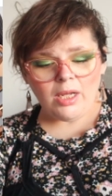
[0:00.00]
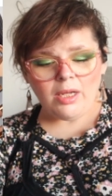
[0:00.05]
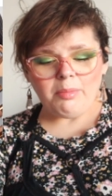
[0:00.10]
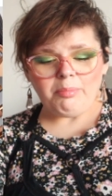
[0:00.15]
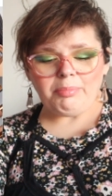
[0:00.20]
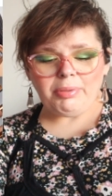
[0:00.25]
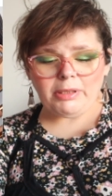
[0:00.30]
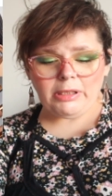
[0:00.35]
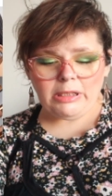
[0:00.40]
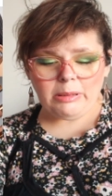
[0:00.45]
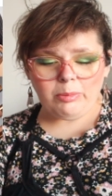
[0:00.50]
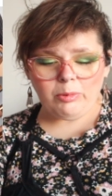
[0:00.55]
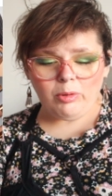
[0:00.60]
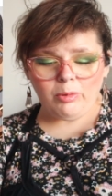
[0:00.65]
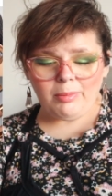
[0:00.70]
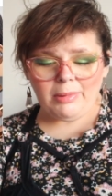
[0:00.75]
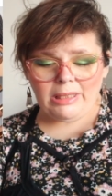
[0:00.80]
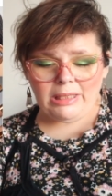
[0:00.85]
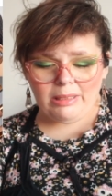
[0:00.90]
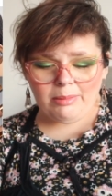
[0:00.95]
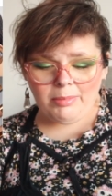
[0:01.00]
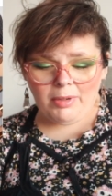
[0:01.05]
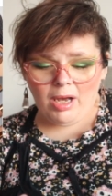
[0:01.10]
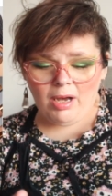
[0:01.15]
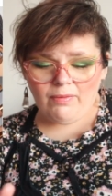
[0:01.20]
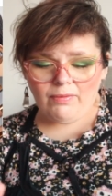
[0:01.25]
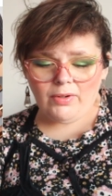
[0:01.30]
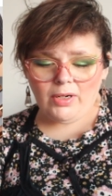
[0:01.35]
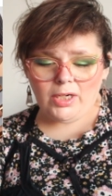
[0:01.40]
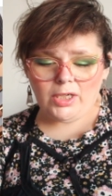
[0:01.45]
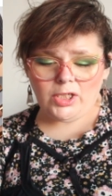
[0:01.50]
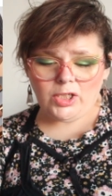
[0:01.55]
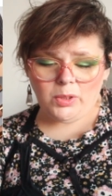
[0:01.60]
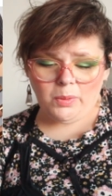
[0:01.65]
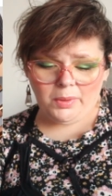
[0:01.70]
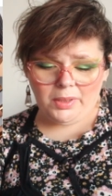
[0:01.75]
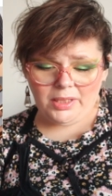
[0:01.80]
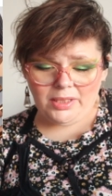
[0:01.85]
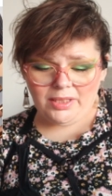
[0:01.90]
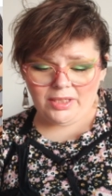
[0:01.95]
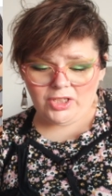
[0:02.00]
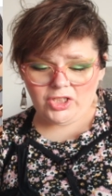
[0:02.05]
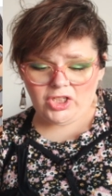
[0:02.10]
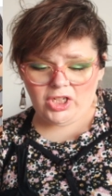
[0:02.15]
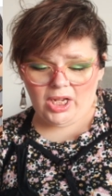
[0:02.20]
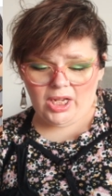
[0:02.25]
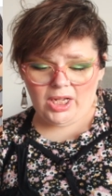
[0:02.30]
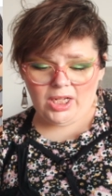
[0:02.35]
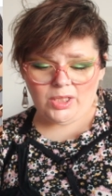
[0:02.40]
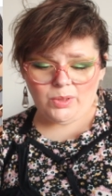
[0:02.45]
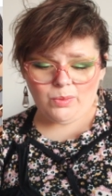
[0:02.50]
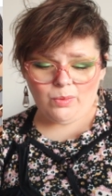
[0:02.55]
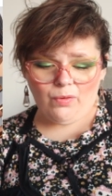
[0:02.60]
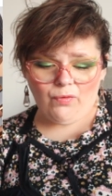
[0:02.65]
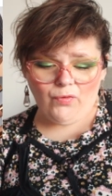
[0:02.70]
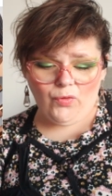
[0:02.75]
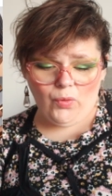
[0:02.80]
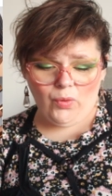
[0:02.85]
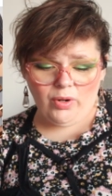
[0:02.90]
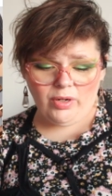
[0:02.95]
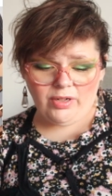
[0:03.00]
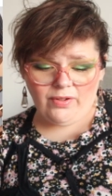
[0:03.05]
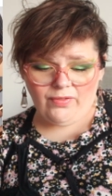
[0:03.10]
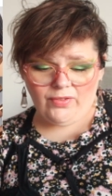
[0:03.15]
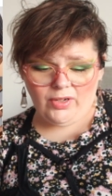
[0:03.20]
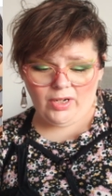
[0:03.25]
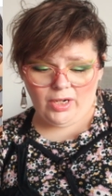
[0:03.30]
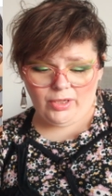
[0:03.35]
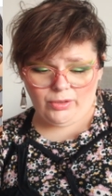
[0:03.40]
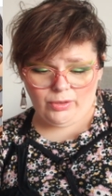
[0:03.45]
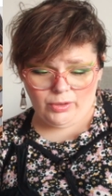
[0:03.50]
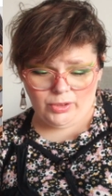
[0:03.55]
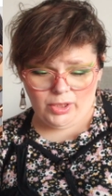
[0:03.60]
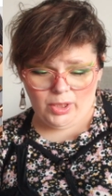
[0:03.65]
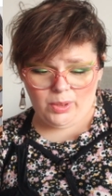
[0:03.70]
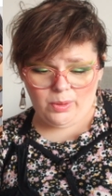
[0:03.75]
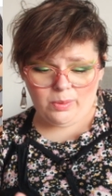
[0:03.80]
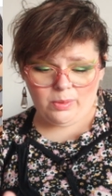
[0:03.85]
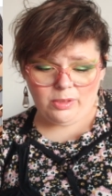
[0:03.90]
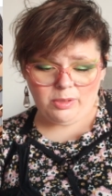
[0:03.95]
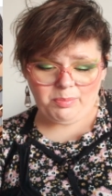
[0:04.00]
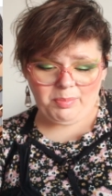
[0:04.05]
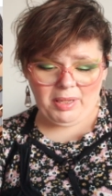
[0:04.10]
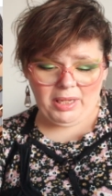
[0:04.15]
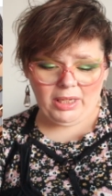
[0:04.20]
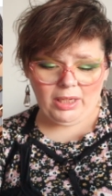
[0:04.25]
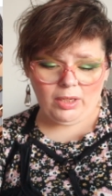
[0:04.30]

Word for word: Buildable medium coverage, twenty-six shades with four different undertones, pink,